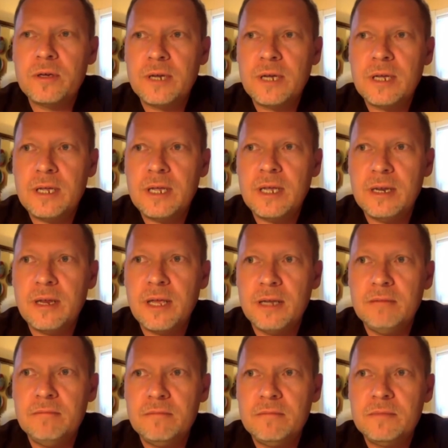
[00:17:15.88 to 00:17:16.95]

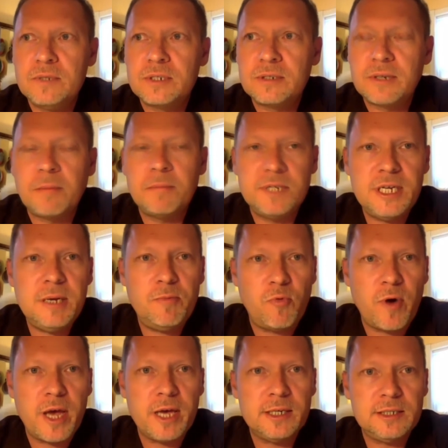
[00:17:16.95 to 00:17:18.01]
in some
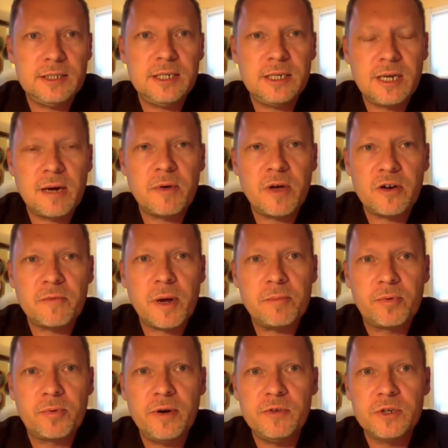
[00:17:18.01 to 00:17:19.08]
deep ways, did come out of
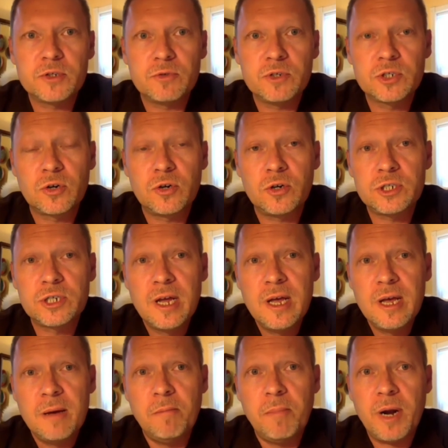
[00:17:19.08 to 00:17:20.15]
my previous research,
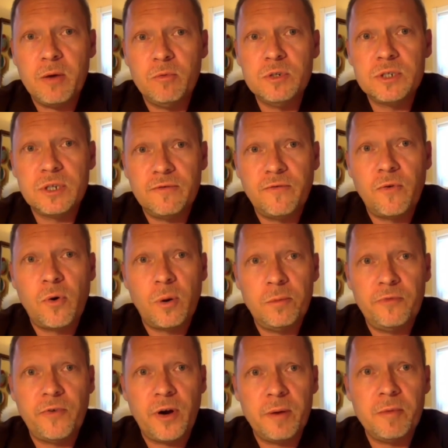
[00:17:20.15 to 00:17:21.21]
but it was
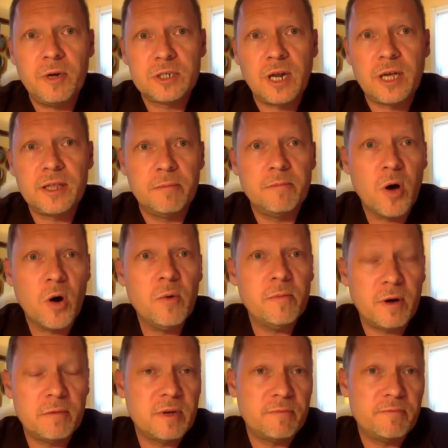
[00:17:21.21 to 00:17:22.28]
informed very much like
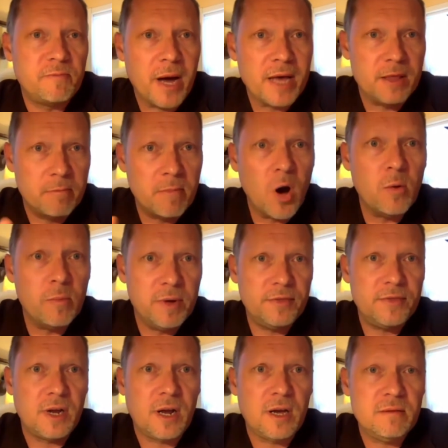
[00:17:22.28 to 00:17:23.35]
by the
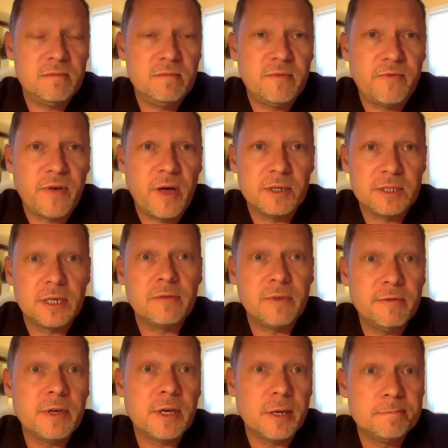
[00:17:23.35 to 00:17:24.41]
moment that I found
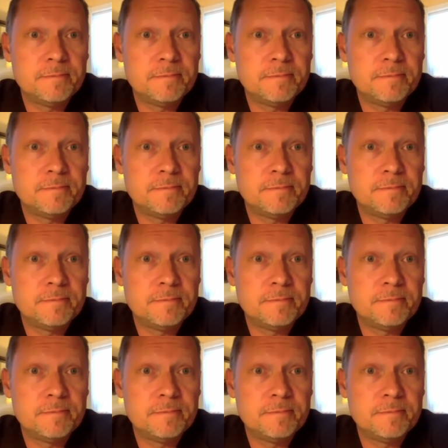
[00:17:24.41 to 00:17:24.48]
myself living in.